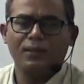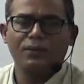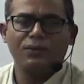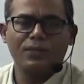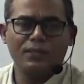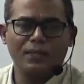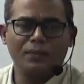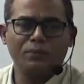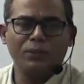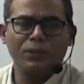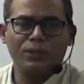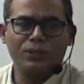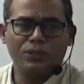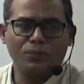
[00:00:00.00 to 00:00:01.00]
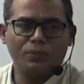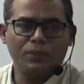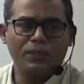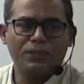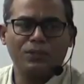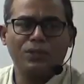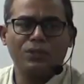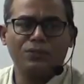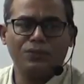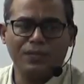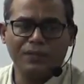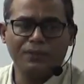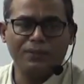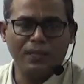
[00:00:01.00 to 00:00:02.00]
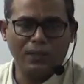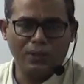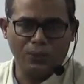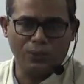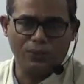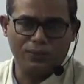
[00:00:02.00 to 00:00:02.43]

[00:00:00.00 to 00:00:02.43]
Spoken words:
For example, the topic is not very well known.